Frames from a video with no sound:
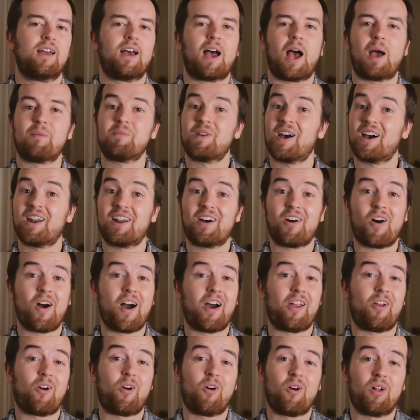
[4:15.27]
I'm not
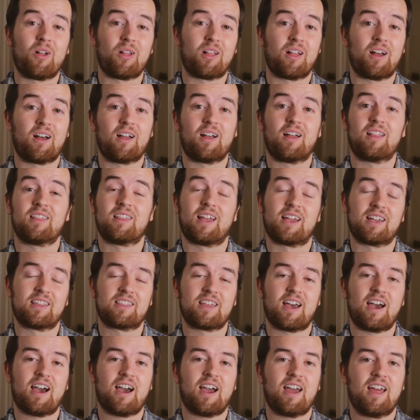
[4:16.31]
at all like
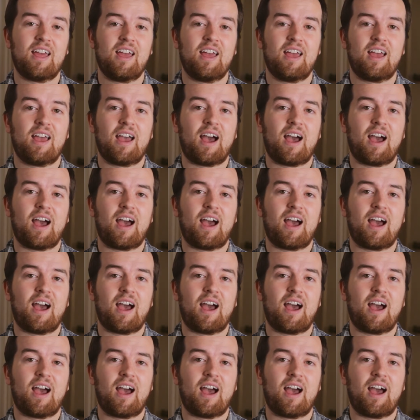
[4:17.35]
that.